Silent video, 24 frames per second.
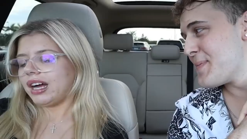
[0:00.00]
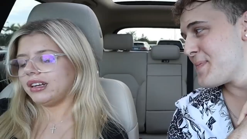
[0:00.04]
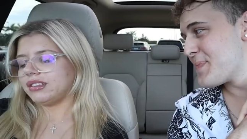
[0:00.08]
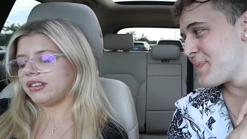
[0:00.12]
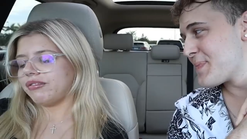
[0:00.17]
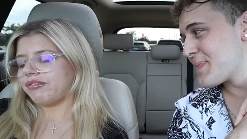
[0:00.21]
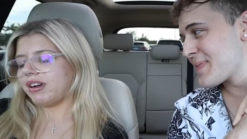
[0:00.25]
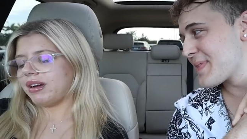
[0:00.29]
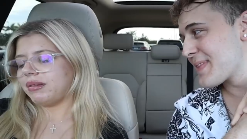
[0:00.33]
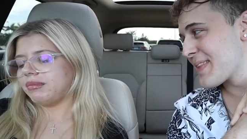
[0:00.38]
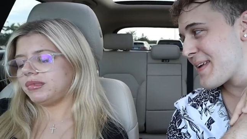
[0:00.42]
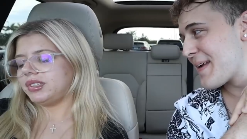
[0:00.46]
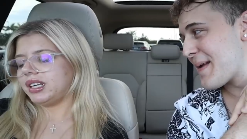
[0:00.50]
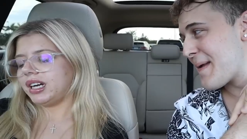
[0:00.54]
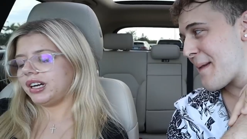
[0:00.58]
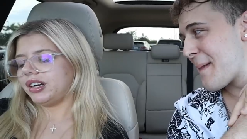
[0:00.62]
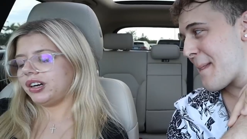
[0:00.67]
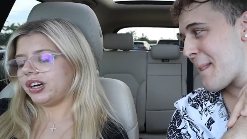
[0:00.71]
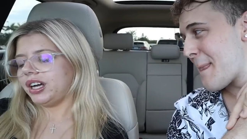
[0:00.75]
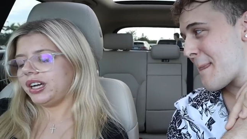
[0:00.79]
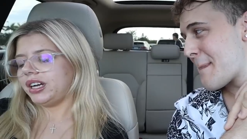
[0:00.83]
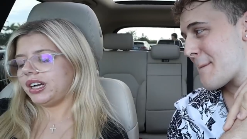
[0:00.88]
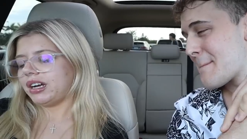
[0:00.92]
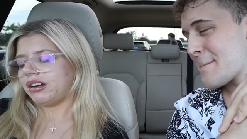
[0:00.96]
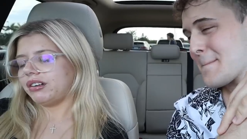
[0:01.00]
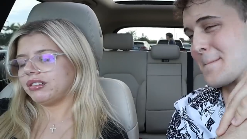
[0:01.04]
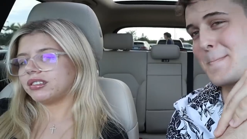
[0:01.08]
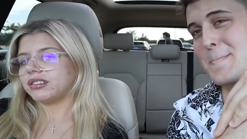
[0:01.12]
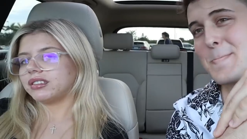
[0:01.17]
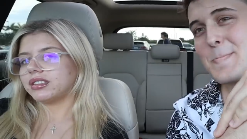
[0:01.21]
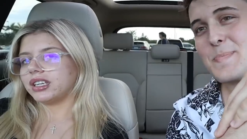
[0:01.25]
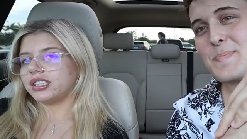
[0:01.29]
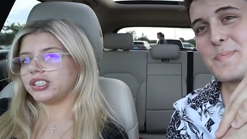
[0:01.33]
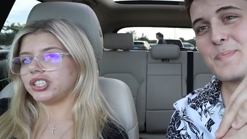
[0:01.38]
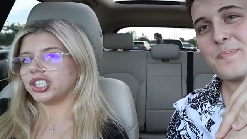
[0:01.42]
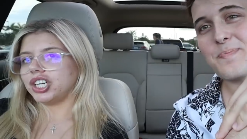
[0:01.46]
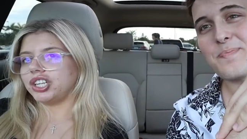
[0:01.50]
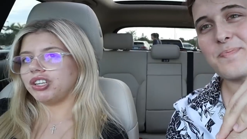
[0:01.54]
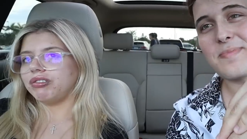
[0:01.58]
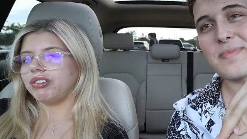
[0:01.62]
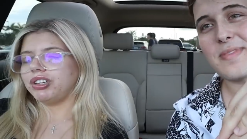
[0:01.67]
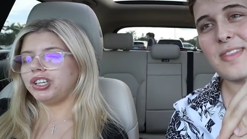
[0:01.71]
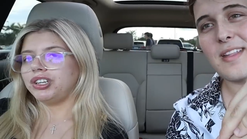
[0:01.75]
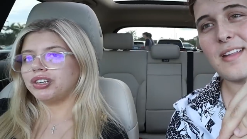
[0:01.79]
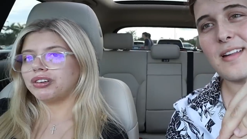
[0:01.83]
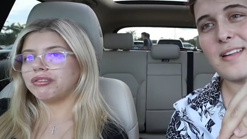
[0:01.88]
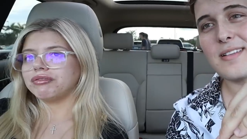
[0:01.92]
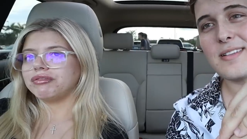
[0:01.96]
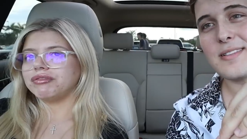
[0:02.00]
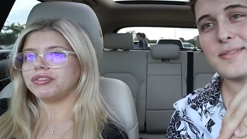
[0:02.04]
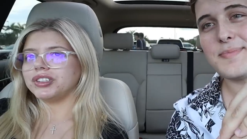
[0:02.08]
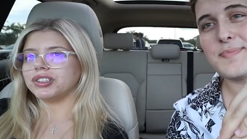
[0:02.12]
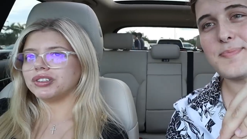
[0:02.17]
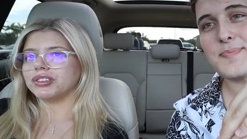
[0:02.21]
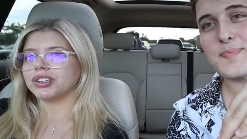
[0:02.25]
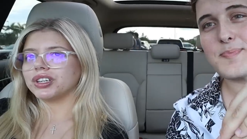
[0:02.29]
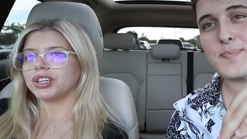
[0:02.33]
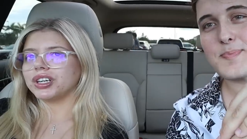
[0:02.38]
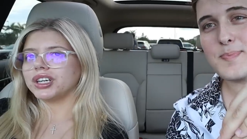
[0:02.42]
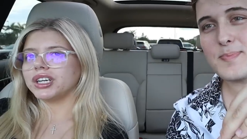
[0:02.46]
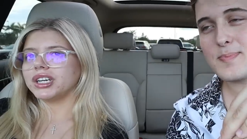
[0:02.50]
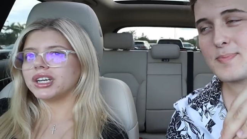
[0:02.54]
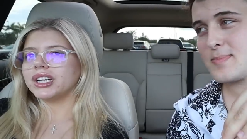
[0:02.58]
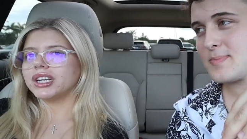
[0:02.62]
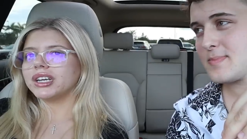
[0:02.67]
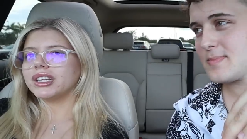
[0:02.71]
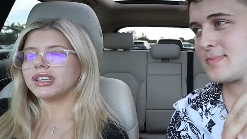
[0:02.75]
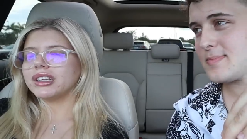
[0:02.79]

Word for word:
Speaker 1: Guys, if I'm dead right now, it's because I genuinely don't feel good.